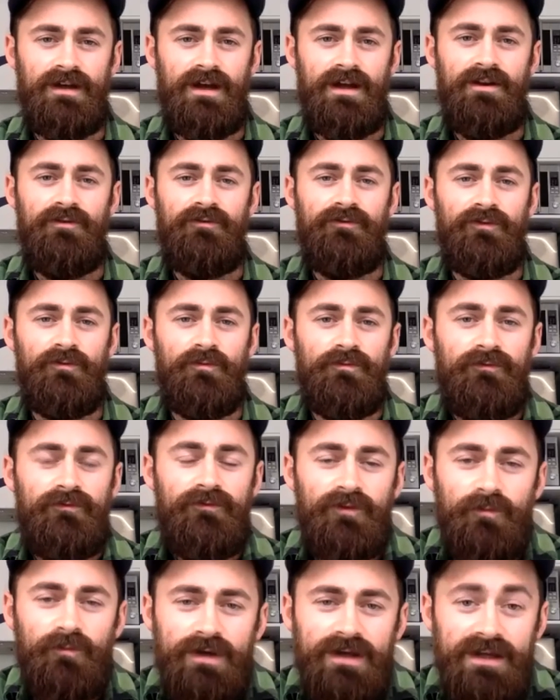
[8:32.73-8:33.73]
I know
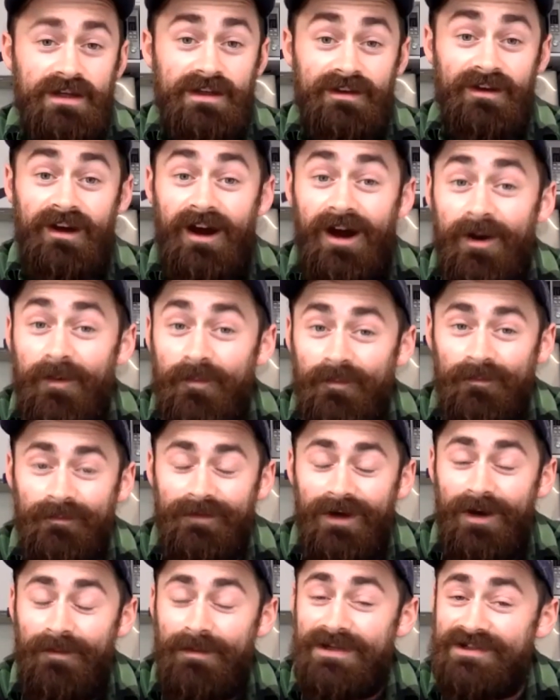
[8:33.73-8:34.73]
for me, I'm
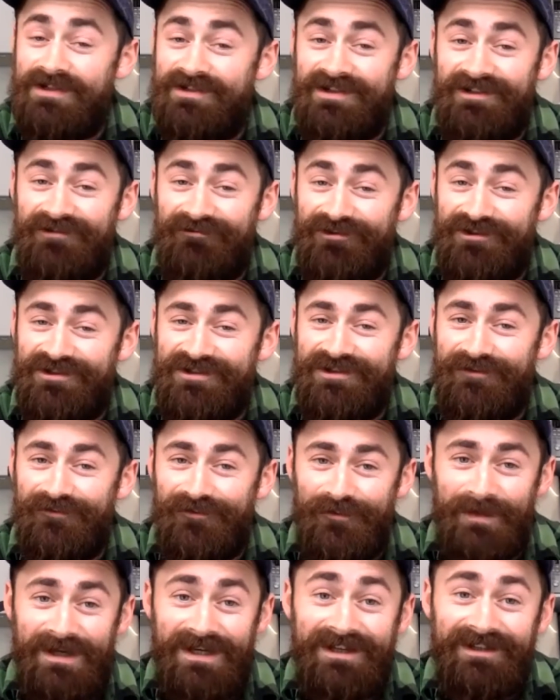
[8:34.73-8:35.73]
actually originally
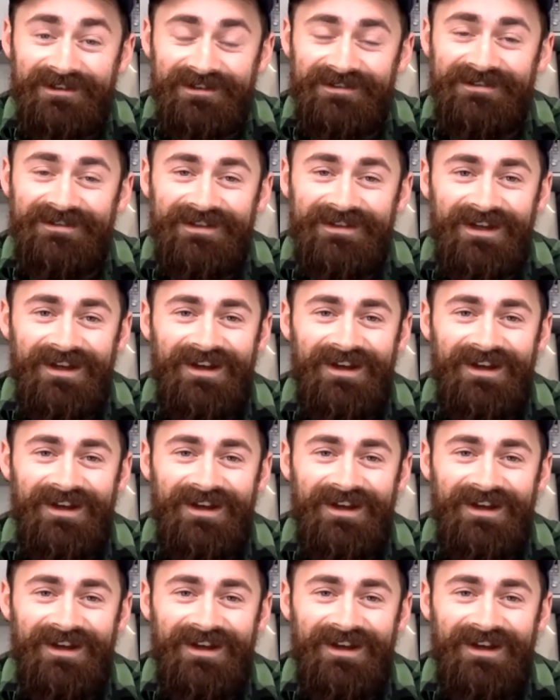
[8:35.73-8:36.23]
from England,